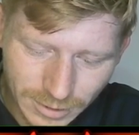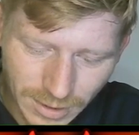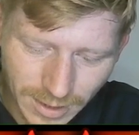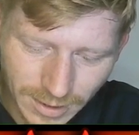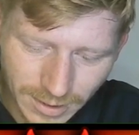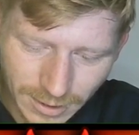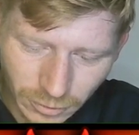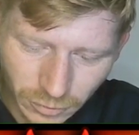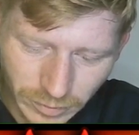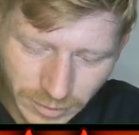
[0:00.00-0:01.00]
try and get the
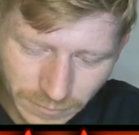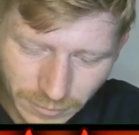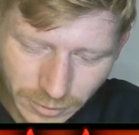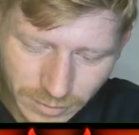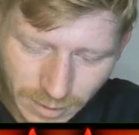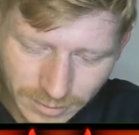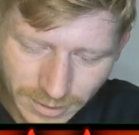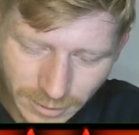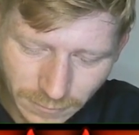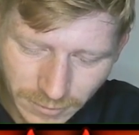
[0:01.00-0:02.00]
dub in this first round,
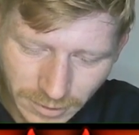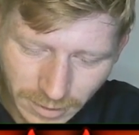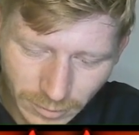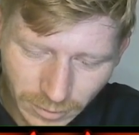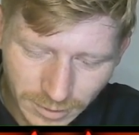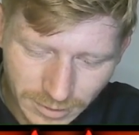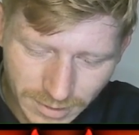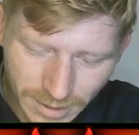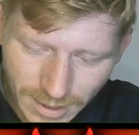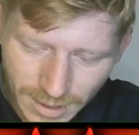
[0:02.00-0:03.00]
sending over the
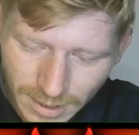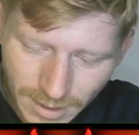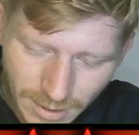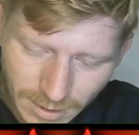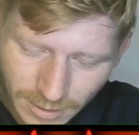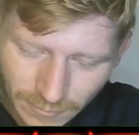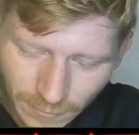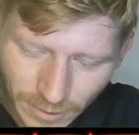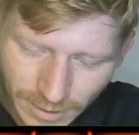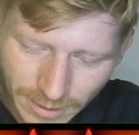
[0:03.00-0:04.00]
Demonologist there. If
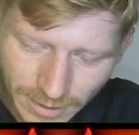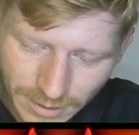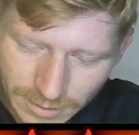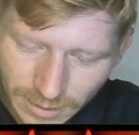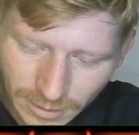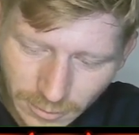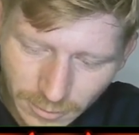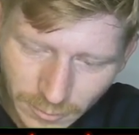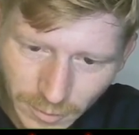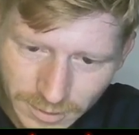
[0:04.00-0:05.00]
we can get a nice Harley
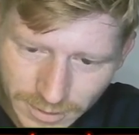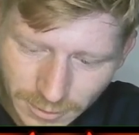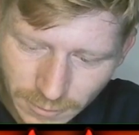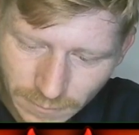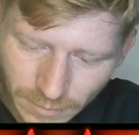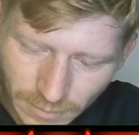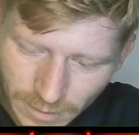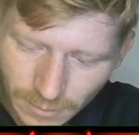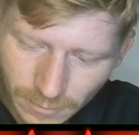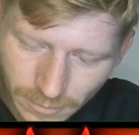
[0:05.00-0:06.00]
Quinn, we can send over
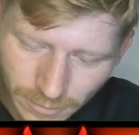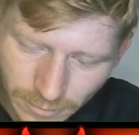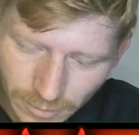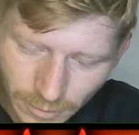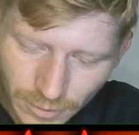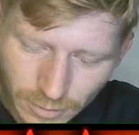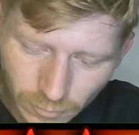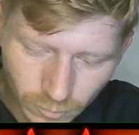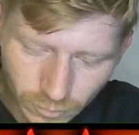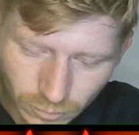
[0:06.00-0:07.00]
that one. Ooh.
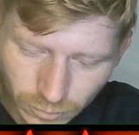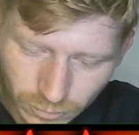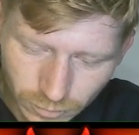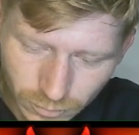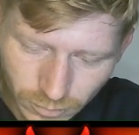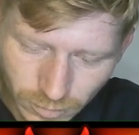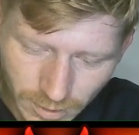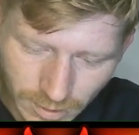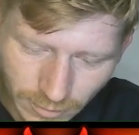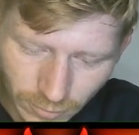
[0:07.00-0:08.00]

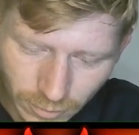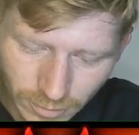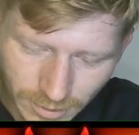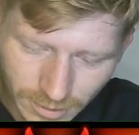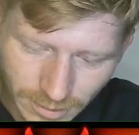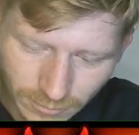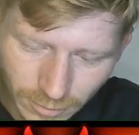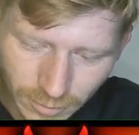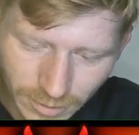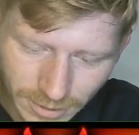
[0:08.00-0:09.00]
Did that wrong, I did that
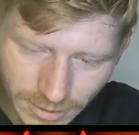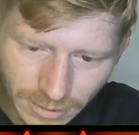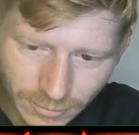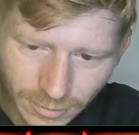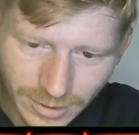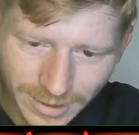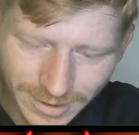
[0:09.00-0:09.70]
wrong, I did that wrong.